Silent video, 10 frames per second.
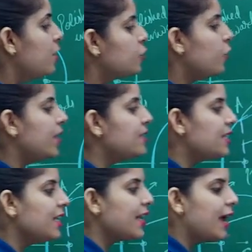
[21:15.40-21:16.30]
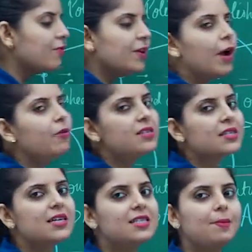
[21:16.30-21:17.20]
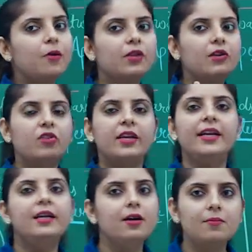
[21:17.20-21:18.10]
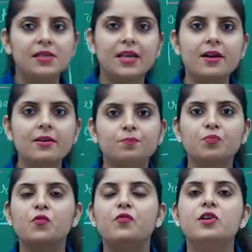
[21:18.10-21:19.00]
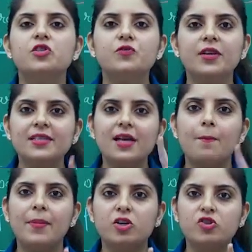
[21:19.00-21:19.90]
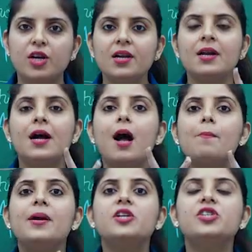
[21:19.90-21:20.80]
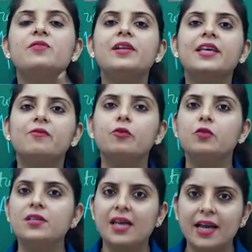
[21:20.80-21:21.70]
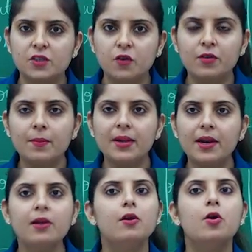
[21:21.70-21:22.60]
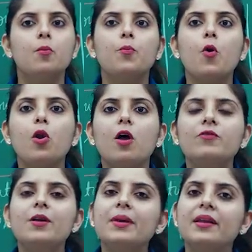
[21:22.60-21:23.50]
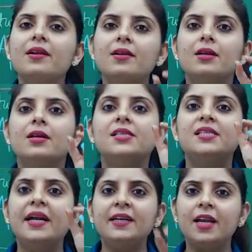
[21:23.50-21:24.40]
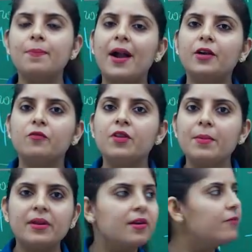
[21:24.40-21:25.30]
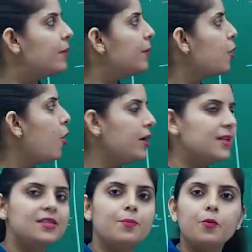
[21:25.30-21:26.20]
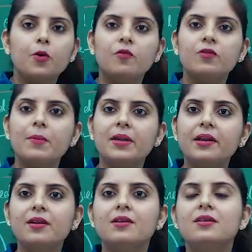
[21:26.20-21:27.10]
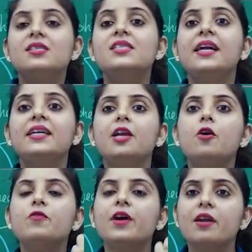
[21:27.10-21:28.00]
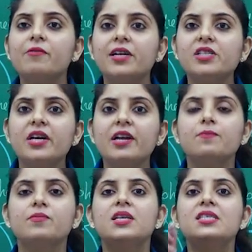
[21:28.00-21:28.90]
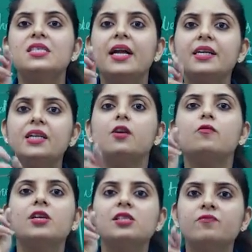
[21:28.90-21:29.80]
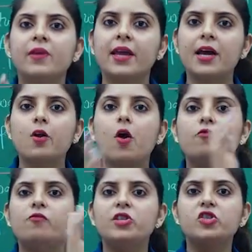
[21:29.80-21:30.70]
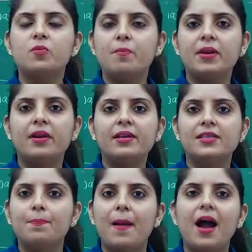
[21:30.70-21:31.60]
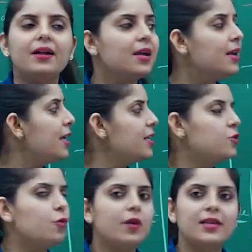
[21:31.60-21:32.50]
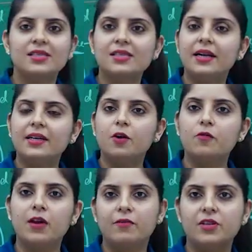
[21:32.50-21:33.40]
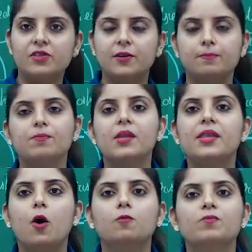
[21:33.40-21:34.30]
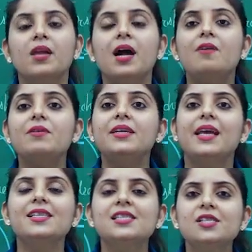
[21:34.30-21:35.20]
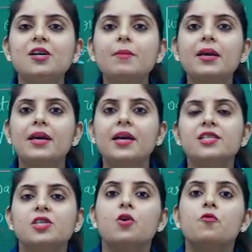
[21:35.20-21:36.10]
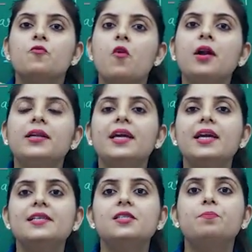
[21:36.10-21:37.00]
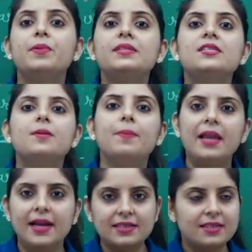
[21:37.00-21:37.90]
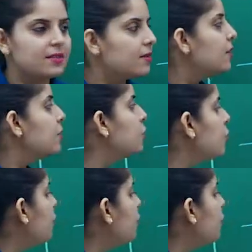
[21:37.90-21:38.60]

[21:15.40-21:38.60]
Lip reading: So you can see that we have discussed about the three terms here. First one is aperture. Aperture will give you the size of the mirror. Pole of the mirror, center part of the mirror will be called as the pole of the mirror. Center of curvature, the center of the sphere of which mirror is a part, is known as the center of curvature. Now, our next term is what is principal axis. So the